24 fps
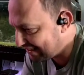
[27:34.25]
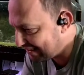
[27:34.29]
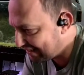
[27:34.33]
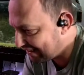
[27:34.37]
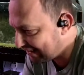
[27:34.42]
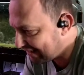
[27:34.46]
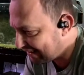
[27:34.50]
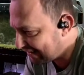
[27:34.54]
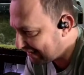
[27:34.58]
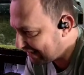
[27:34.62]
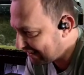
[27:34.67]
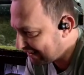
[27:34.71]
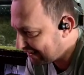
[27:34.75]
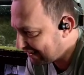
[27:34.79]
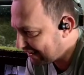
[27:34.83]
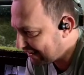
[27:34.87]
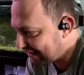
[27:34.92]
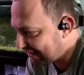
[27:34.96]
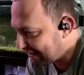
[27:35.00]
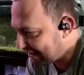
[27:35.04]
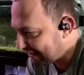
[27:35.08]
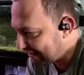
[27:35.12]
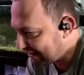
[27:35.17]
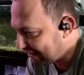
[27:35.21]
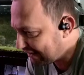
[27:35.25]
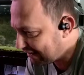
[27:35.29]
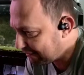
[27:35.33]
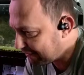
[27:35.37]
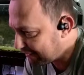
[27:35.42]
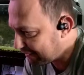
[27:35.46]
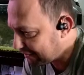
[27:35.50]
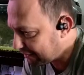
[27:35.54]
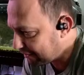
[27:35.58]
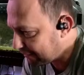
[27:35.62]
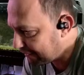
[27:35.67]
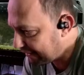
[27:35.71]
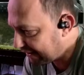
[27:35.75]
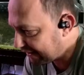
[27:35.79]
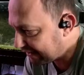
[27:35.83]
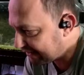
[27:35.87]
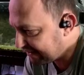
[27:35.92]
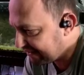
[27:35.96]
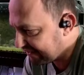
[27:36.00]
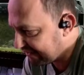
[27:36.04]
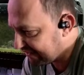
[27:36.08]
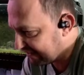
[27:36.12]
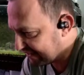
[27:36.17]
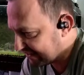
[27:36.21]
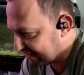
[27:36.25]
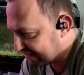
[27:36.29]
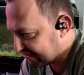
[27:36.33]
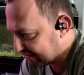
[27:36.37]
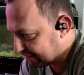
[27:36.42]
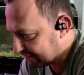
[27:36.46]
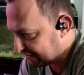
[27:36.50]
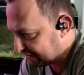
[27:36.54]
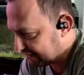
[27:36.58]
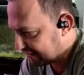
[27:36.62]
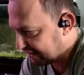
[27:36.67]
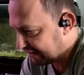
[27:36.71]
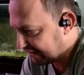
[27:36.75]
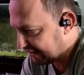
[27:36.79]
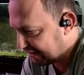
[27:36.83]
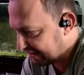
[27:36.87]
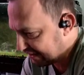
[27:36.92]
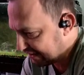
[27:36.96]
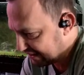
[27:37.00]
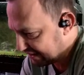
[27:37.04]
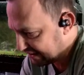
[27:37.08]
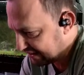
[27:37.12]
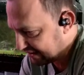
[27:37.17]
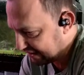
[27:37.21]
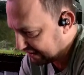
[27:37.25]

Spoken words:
All right, let me go back to this one right here.